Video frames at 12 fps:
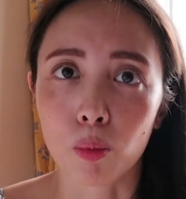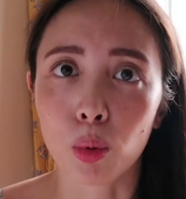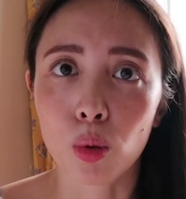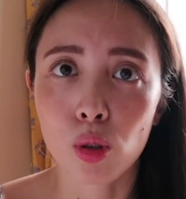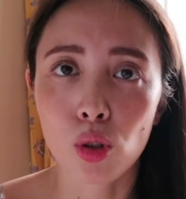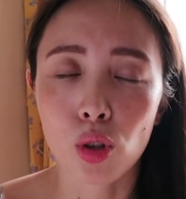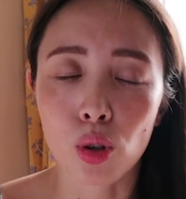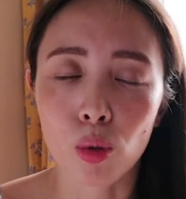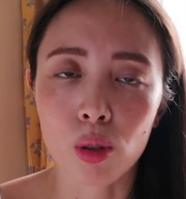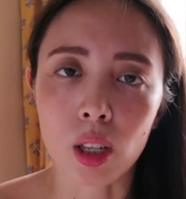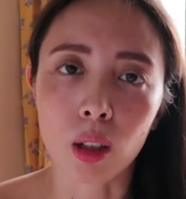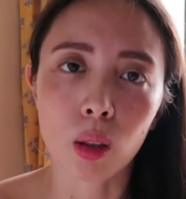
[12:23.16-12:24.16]
Boost
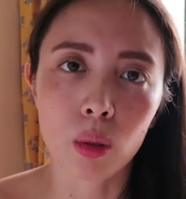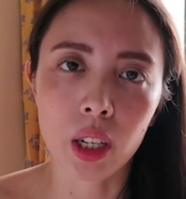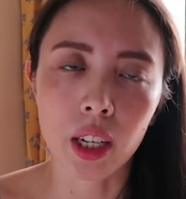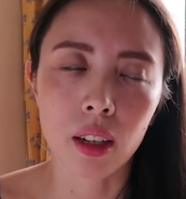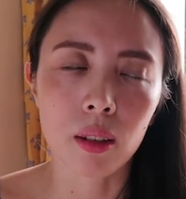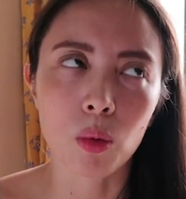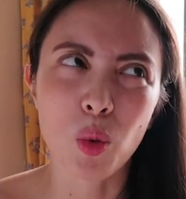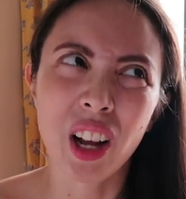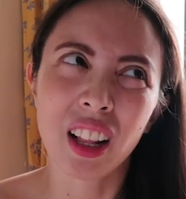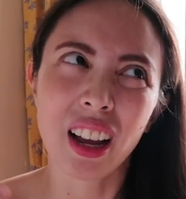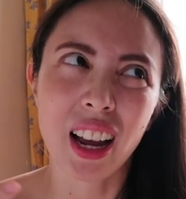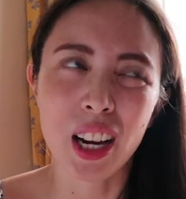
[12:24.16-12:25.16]
shoes, including,
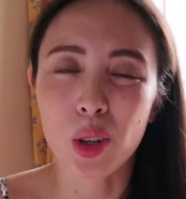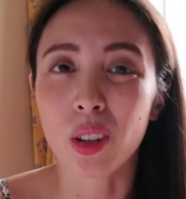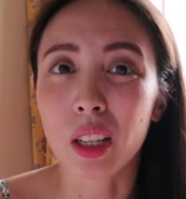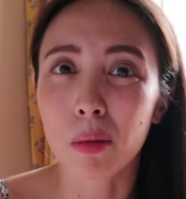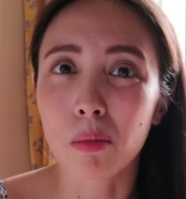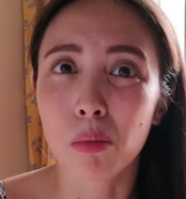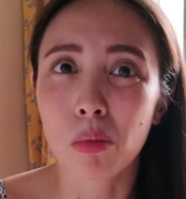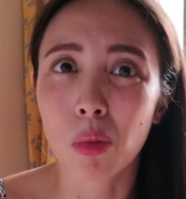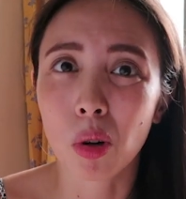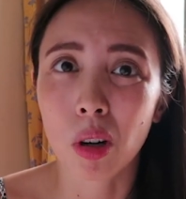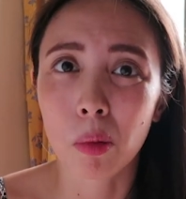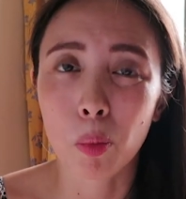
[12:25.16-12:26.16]
well, actually
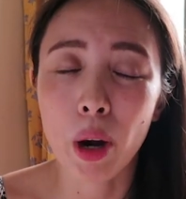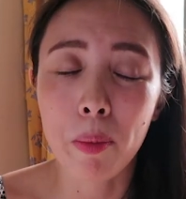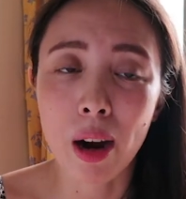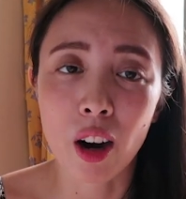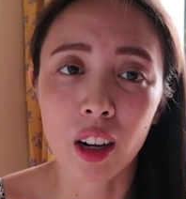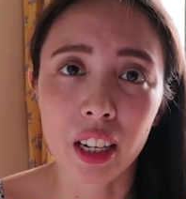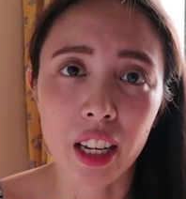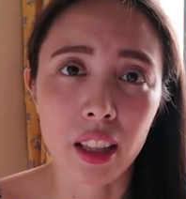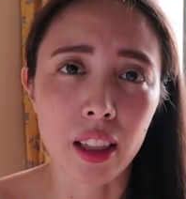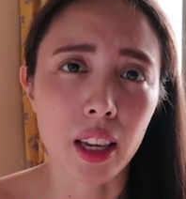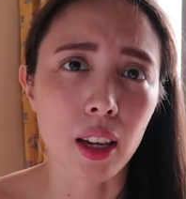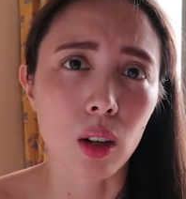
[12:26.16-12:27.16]
more primarily
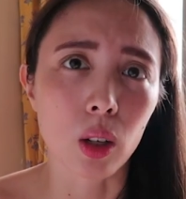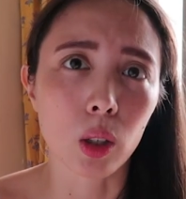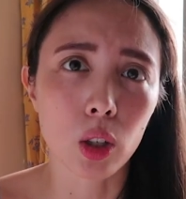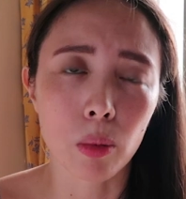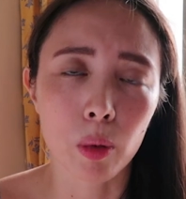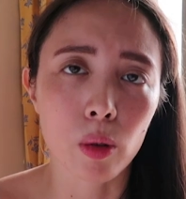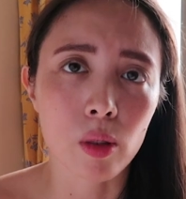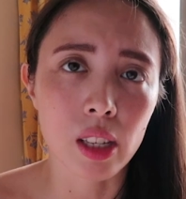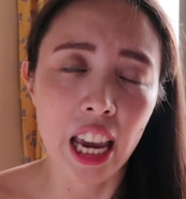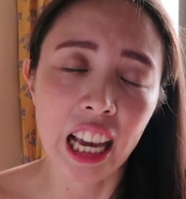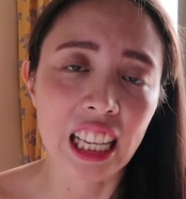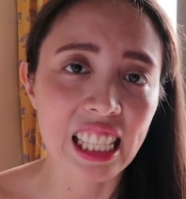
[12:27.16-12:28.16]
the Ultra
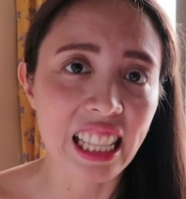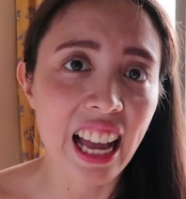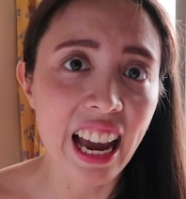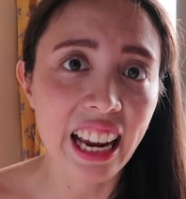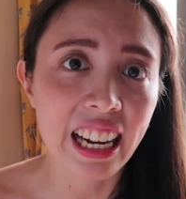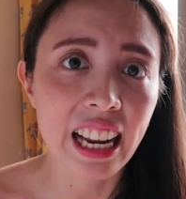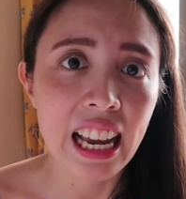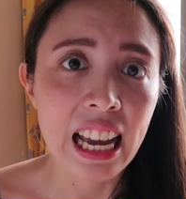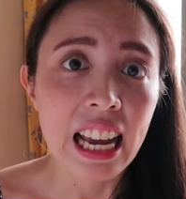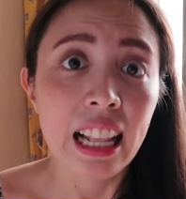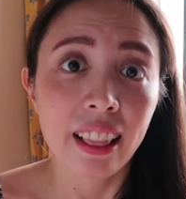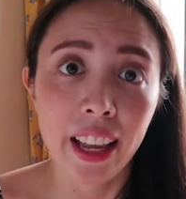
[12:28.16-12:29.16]
Boost X line,
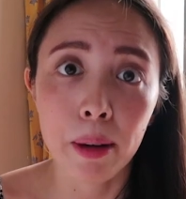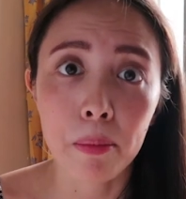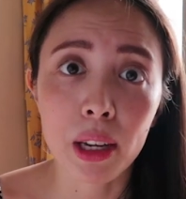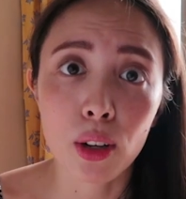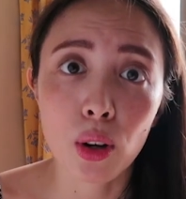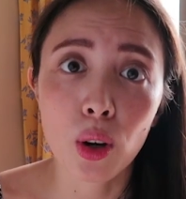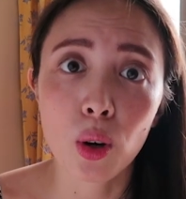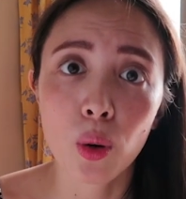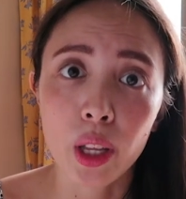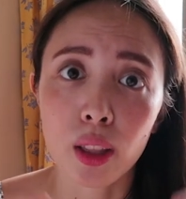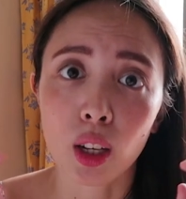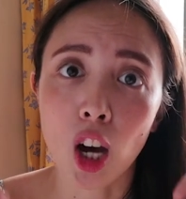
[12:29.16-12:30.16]
let me
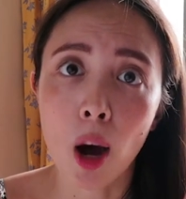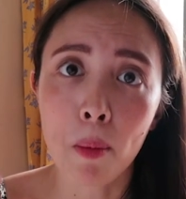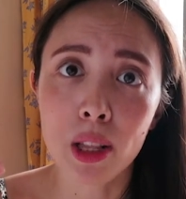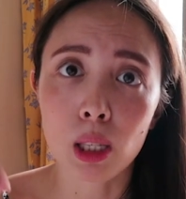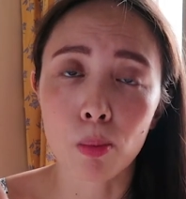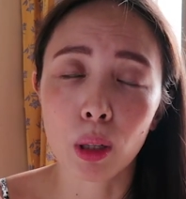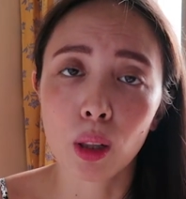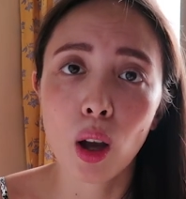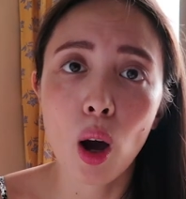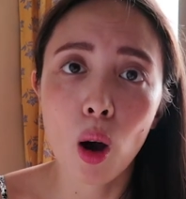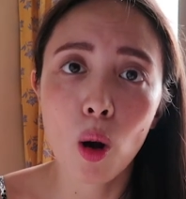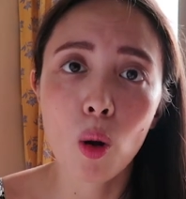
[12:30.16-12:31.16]
know in the comments
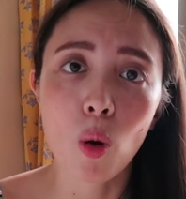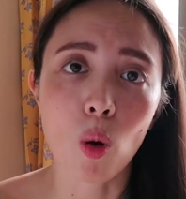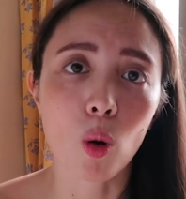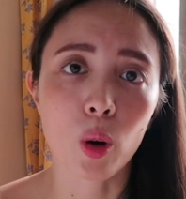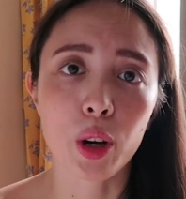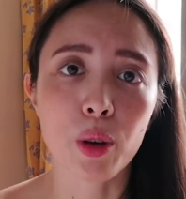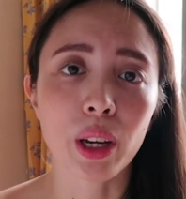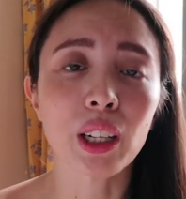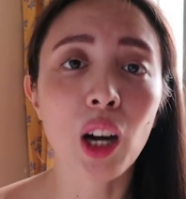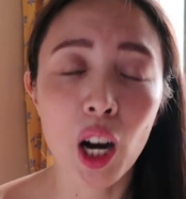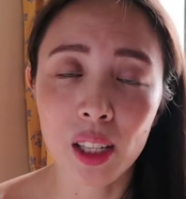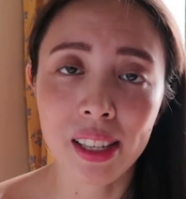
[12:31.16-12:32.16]
below, or you
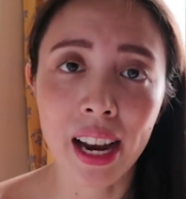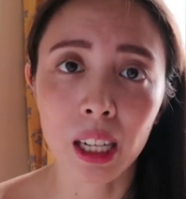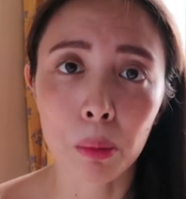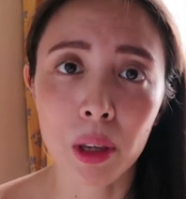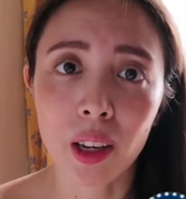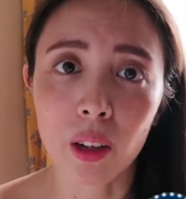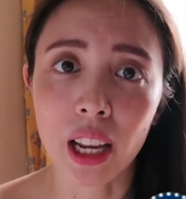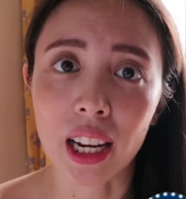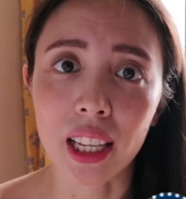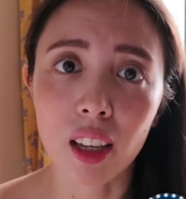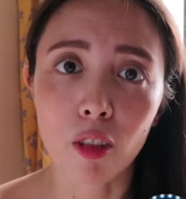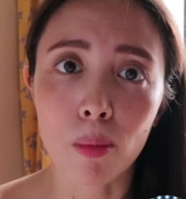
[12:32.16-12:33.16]
can contact me on
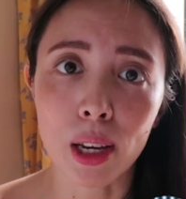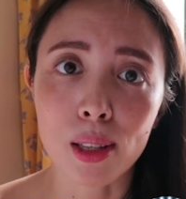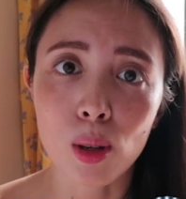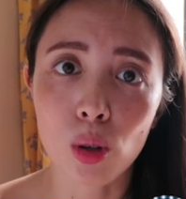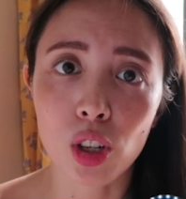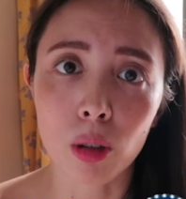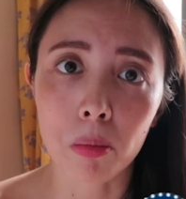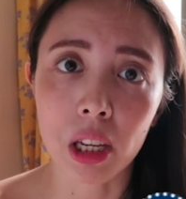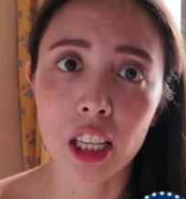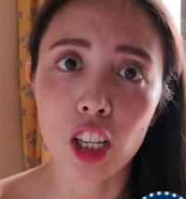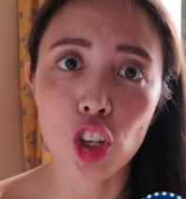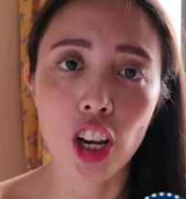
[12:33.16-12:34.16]
any of my social
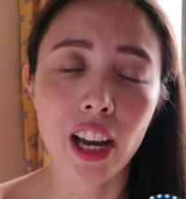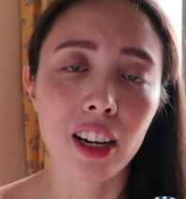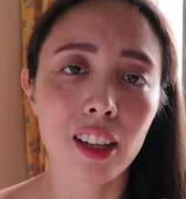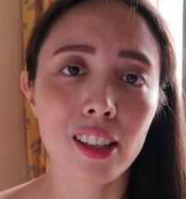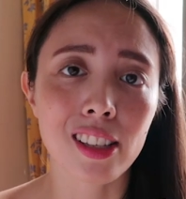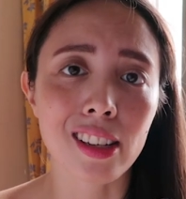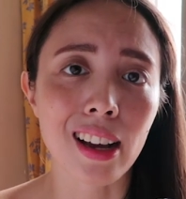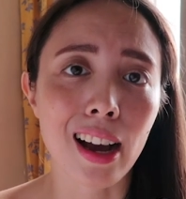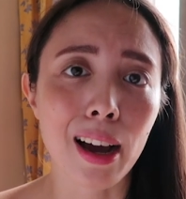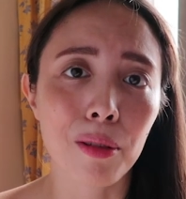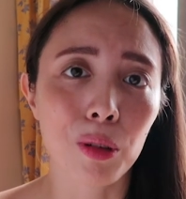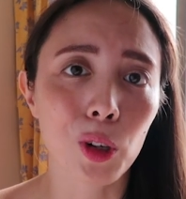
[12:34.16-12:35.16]
media channels and
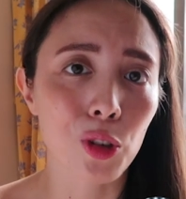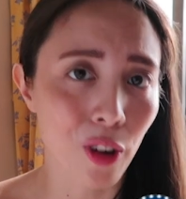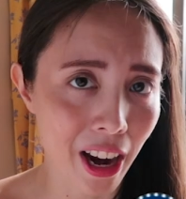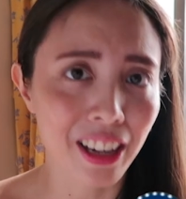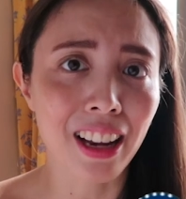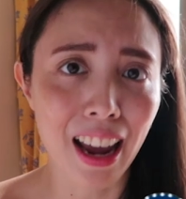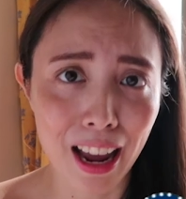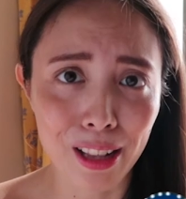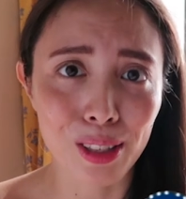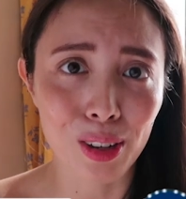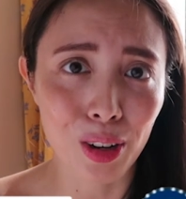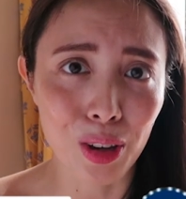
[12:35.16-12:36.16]
I will try to
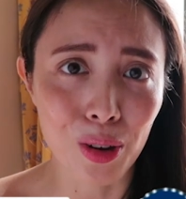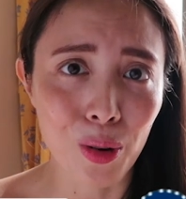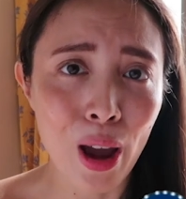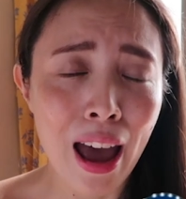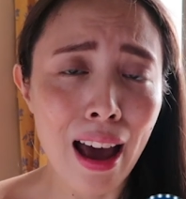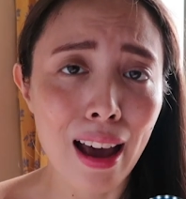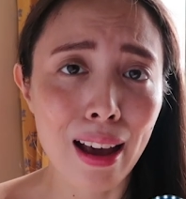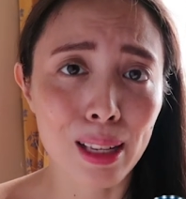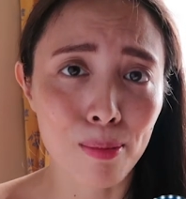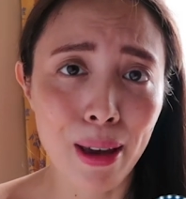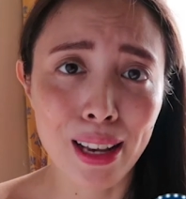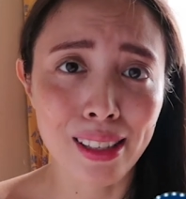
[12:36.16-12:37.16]
answer you
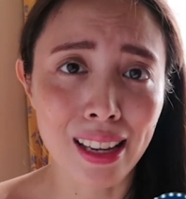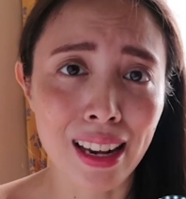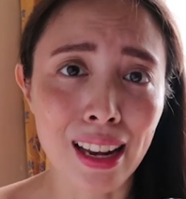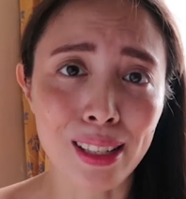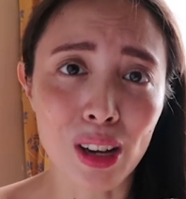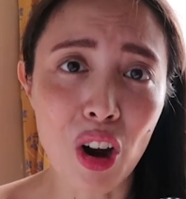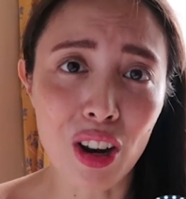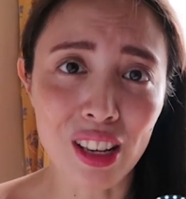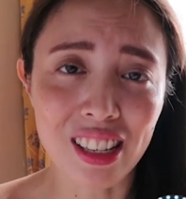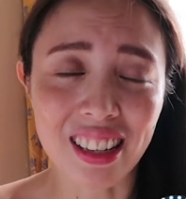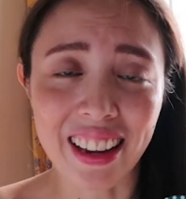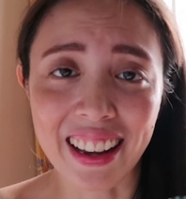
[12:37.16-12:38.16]
as best and as
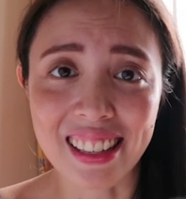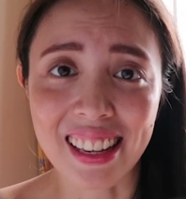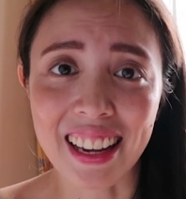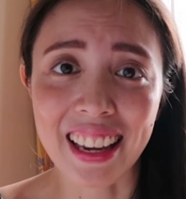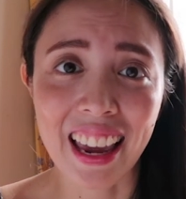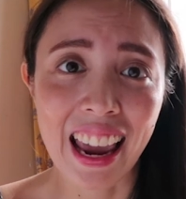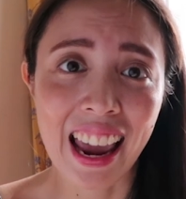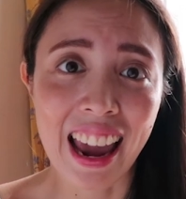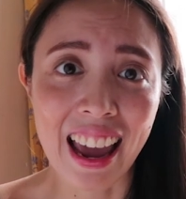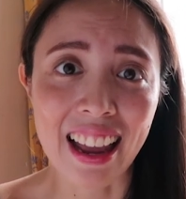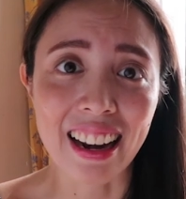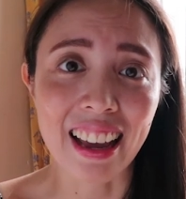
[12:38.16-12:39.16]
honestly as I
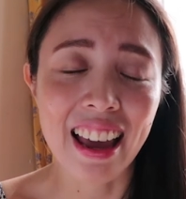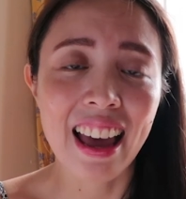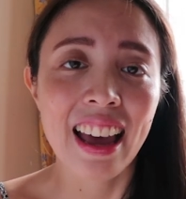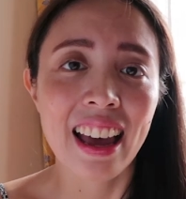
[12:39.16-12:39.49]
can.